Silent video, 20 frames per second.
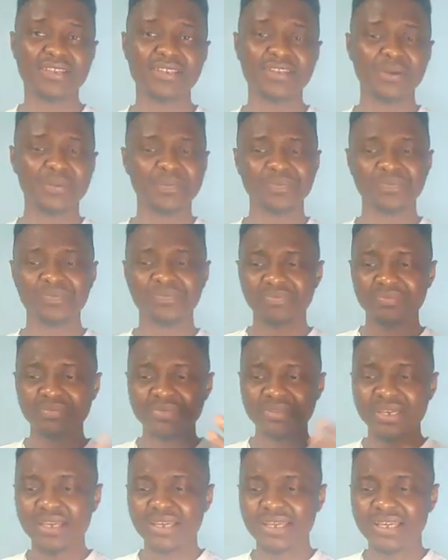So,
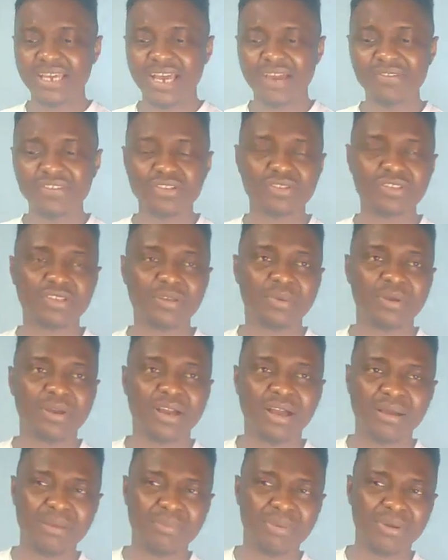I've been talking
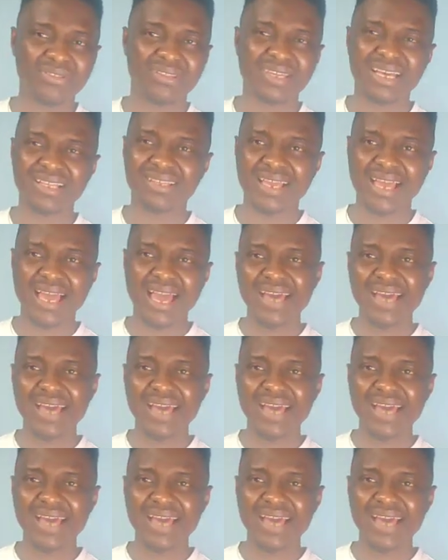about that.